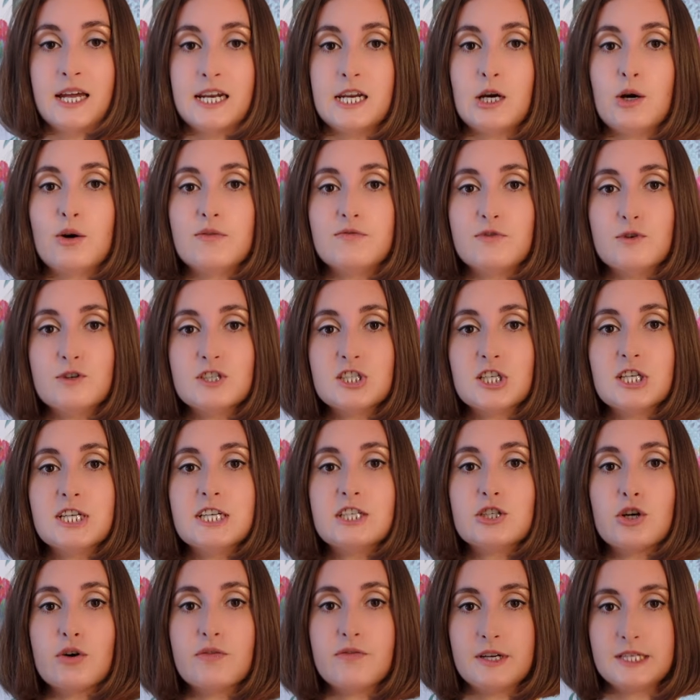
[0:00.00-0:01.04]
Now unfortunately
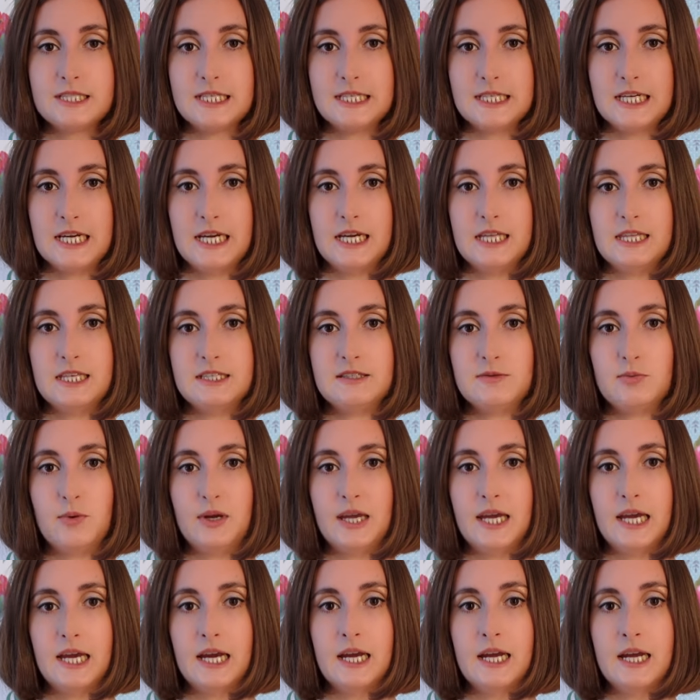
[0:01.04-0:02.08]
Joffrey isn't here this
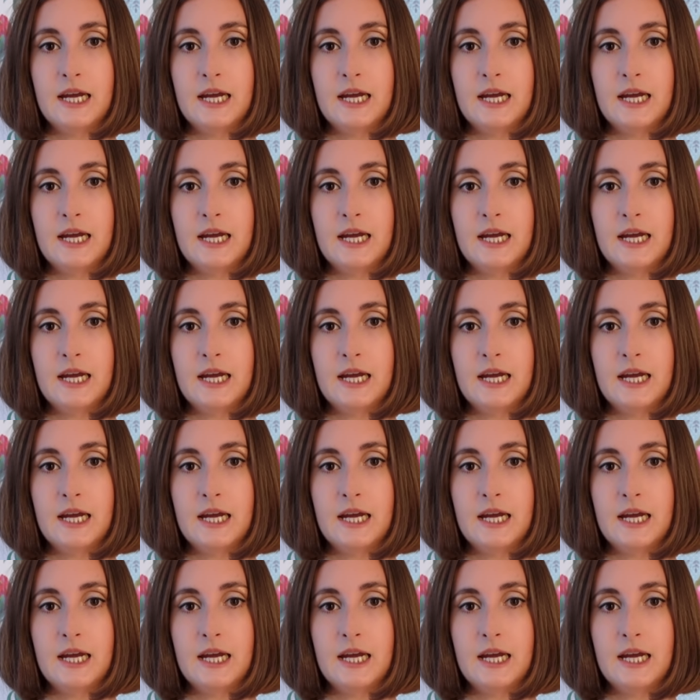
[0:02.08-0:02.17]
week